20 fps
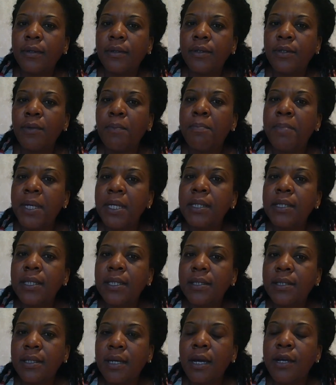to build
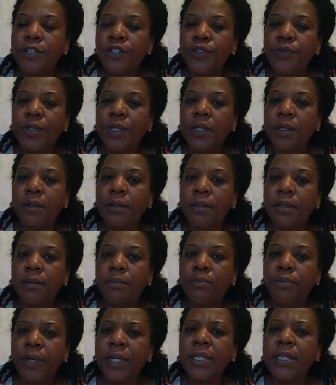this country, to
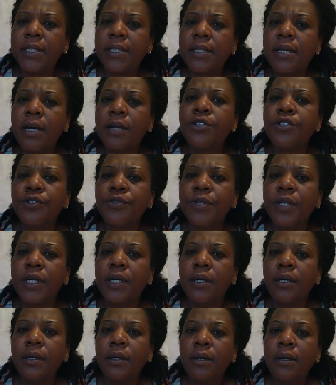bring this
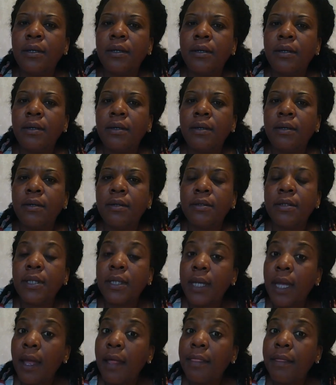country
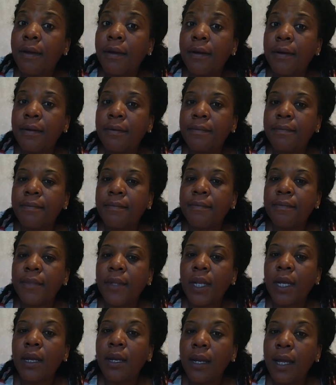together.
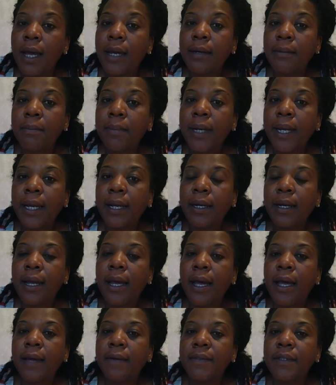A lot of black
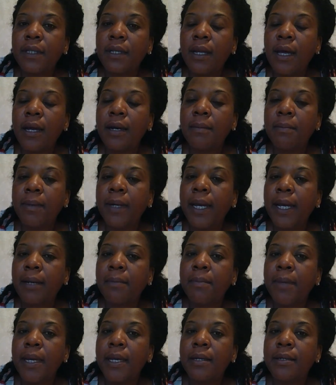lives, a lot of black
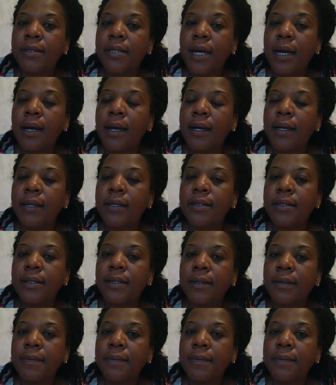men died.